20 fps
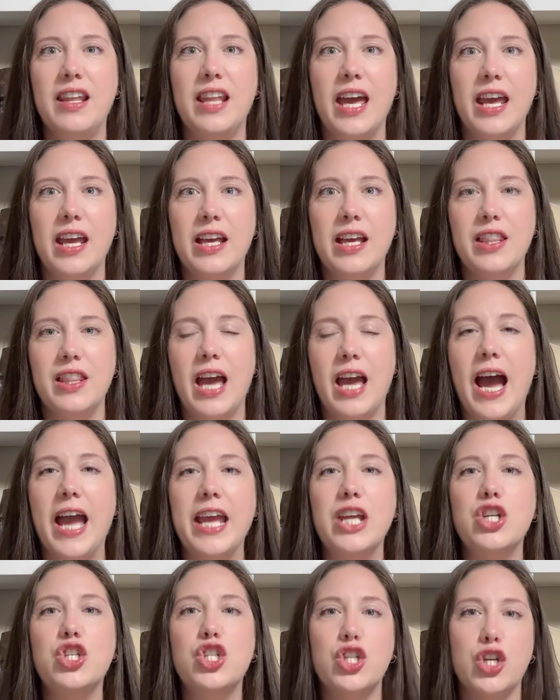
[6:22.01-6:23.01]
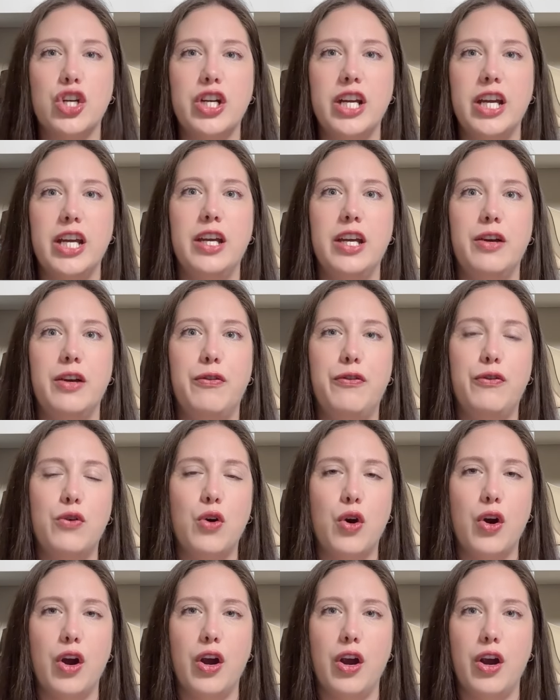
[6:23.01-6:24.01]
Like I insured it
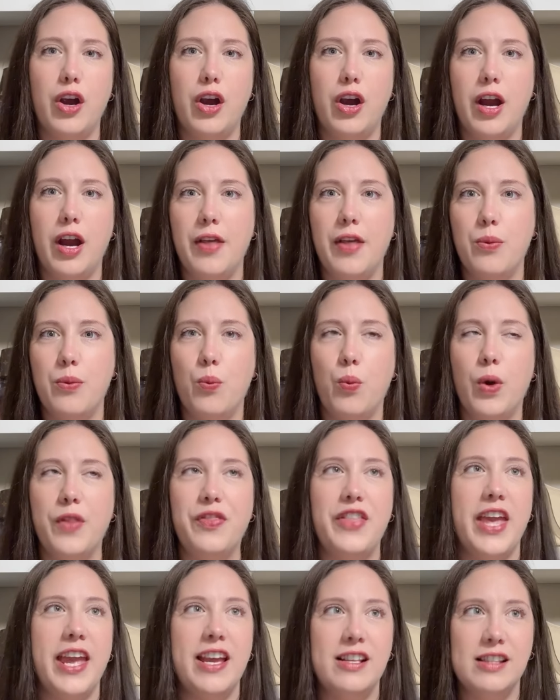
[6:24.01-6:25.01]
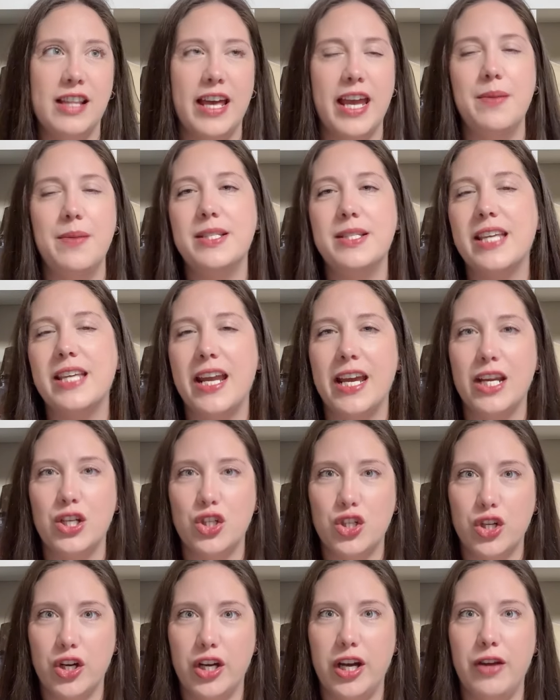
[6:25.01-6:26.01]
for what they claimed is that I
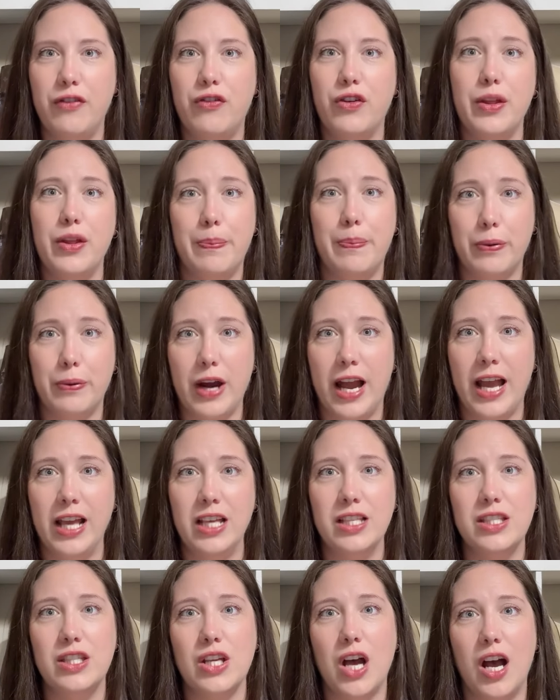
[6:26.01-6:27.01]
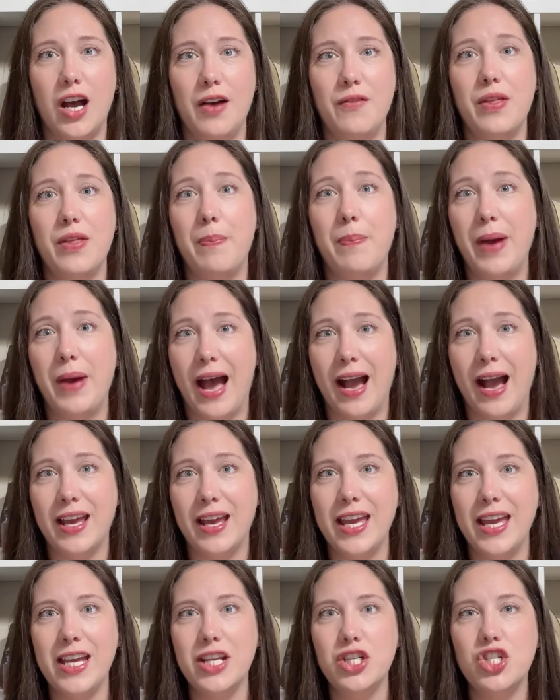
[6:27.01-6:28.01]
insured it for the price of the
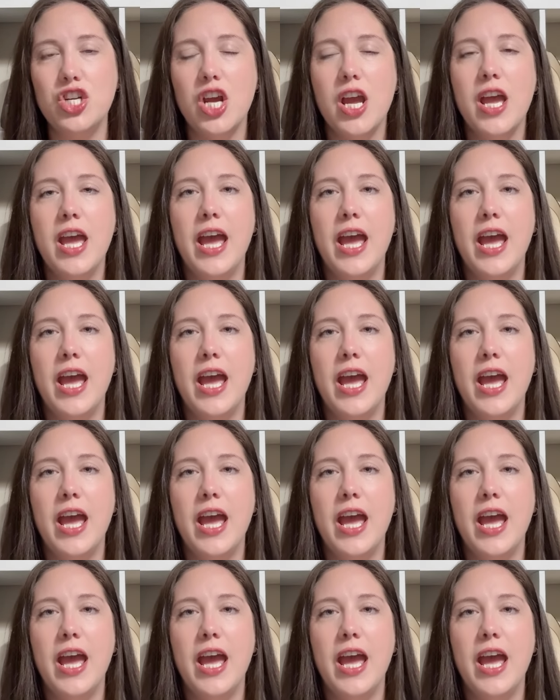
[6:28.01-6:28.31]
package.